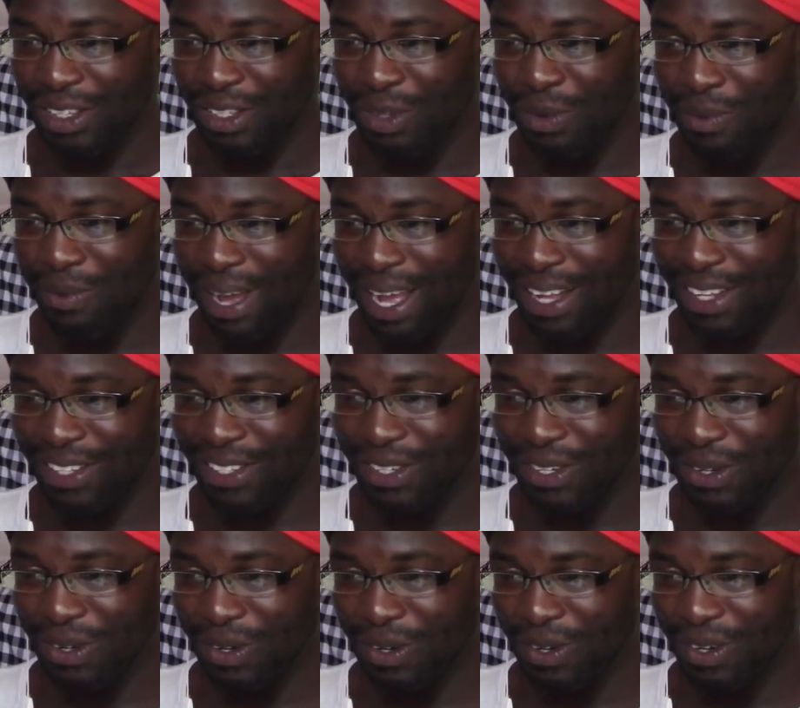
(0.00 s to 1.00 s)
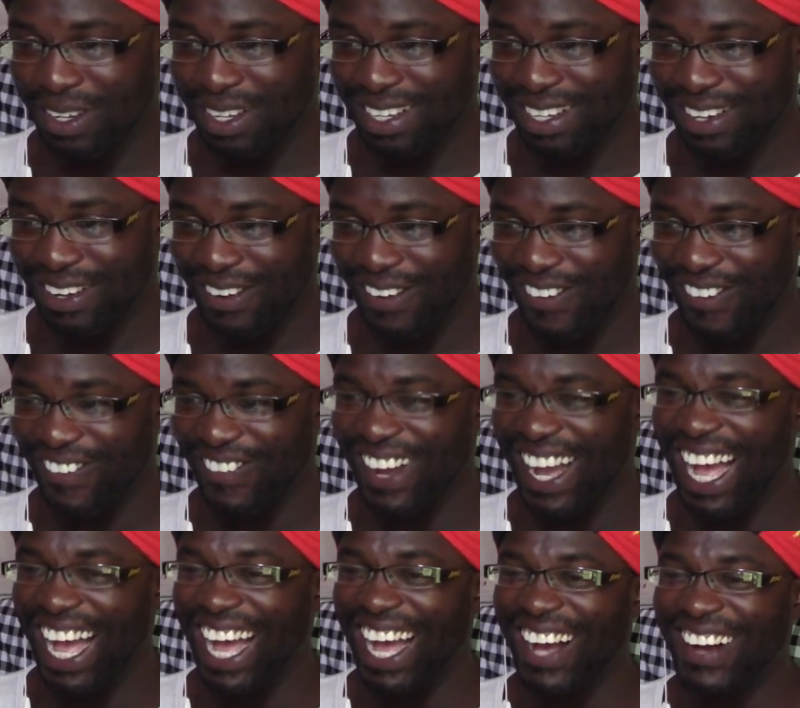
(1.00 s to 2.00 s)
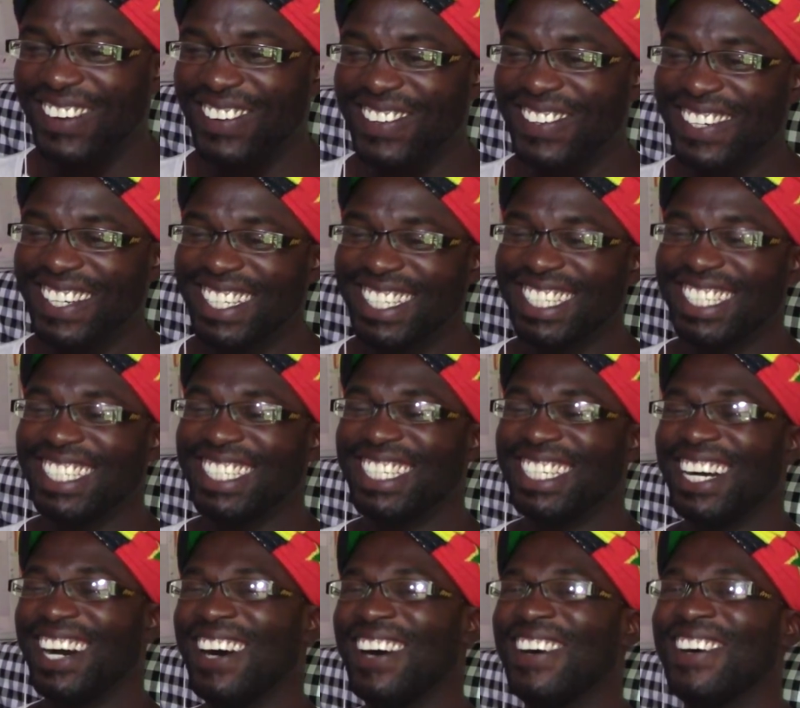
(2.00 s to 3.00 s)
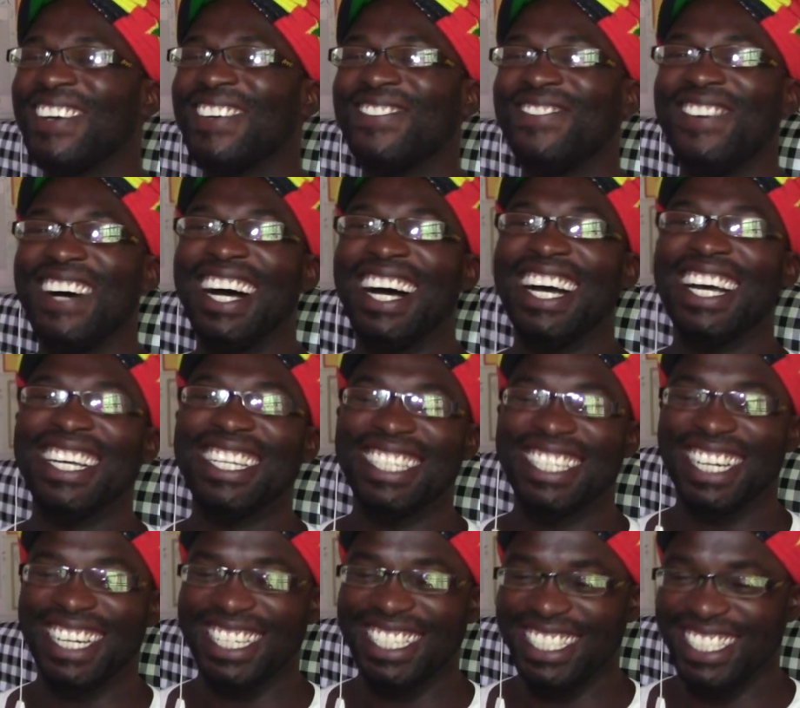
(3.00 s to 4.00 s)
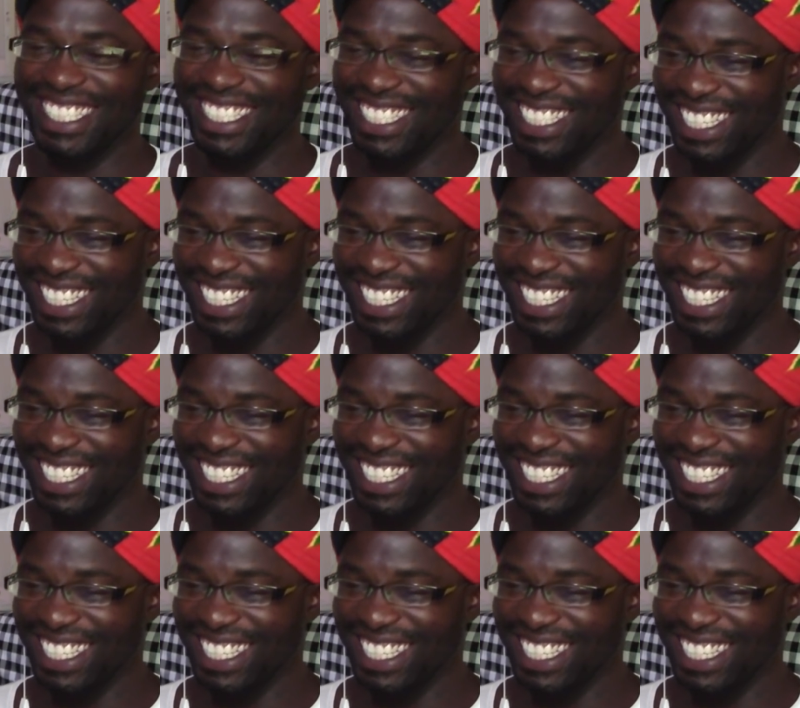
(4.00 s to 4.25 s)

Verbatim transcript: Tomato. Wow. Oh my gosh.